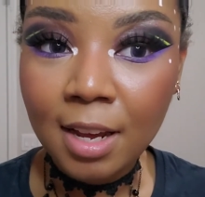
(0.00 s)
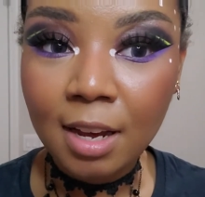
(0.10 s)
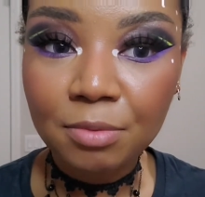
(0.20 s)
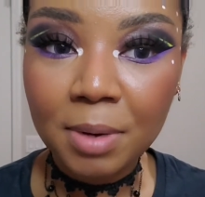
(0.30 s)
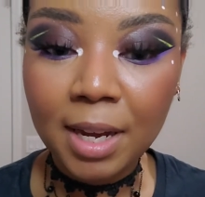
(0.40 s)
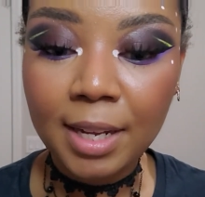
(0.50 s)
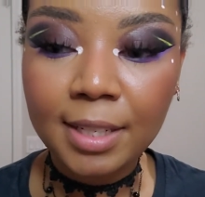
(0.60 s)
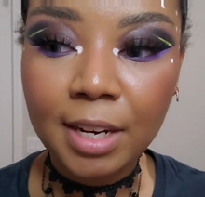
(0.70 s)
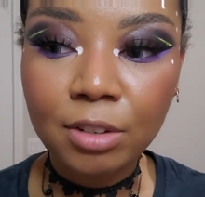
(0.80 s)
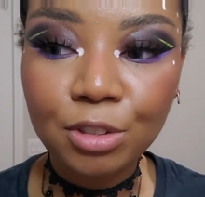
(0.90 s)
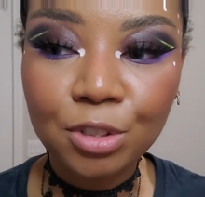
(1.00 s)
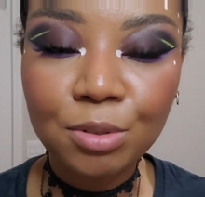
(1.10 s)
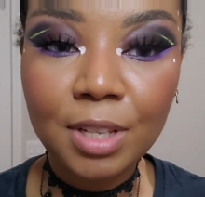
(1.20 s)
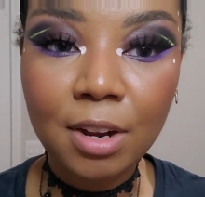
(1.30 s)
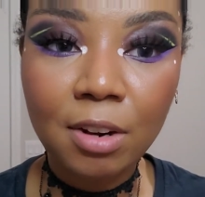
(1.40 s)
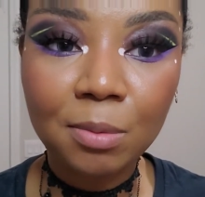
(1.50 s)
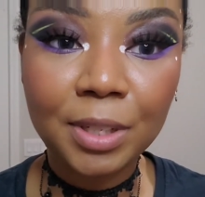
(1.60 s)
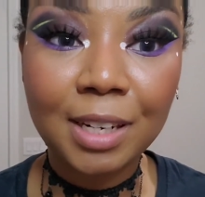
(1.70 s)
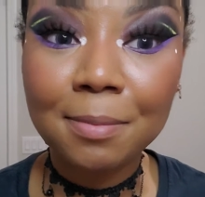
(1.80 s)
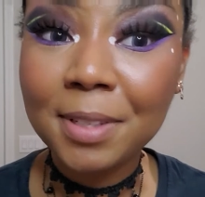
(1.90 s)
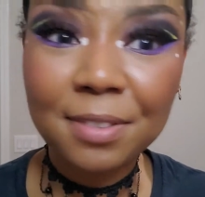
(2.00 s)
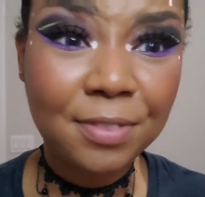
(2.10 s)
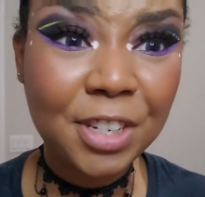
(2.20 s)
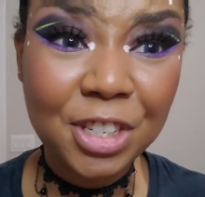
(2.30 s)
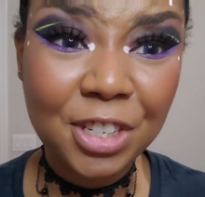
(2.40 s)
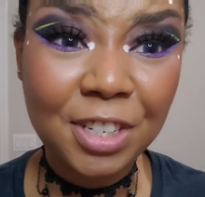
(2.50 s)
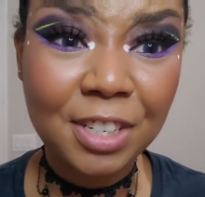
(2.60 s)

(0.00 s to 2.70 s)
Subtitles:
of my Carol and Tuesday artwork and I'm about to finish